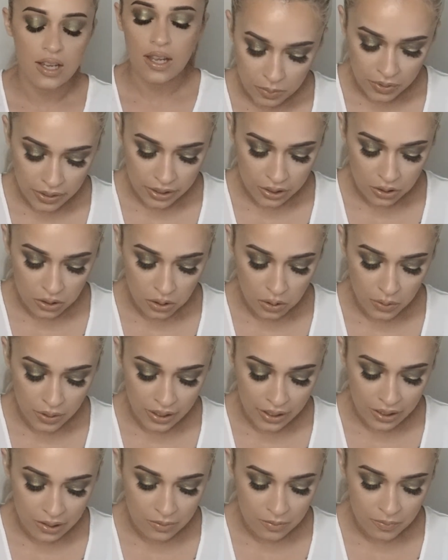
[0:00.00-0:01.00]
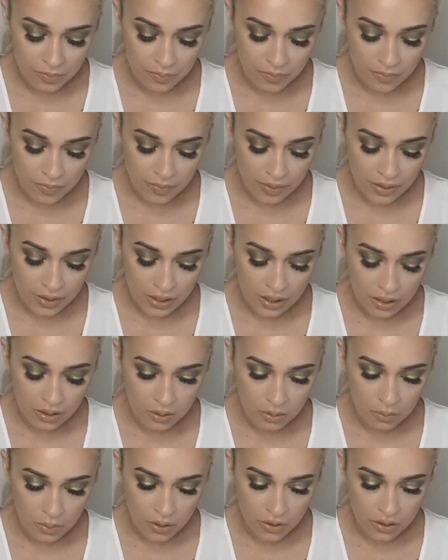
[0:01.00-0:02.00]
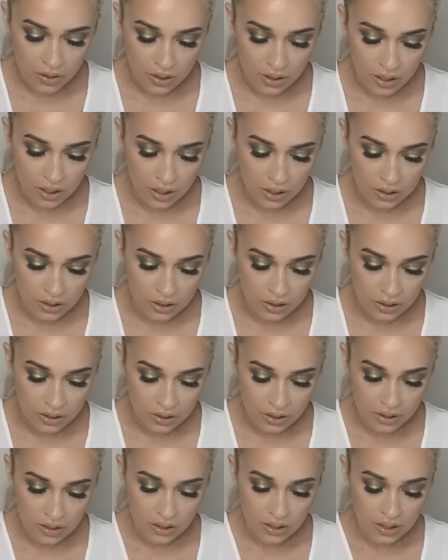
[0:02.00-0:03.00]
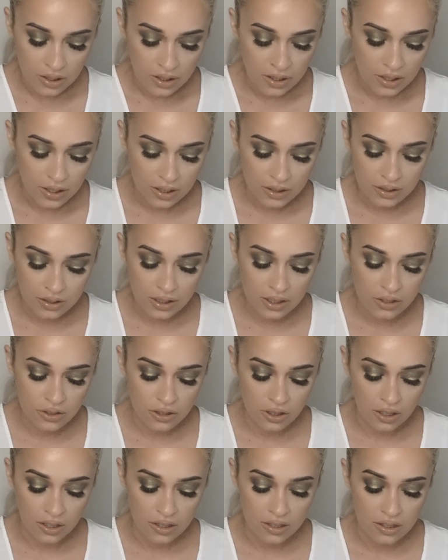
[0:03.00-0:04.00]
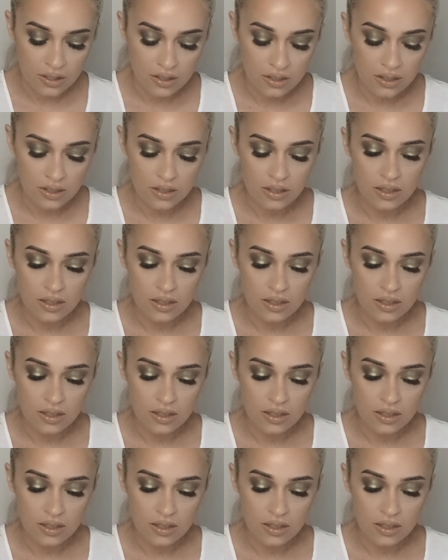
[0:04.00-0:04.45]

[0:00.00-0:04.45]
I'm going to go in with the color in Dijon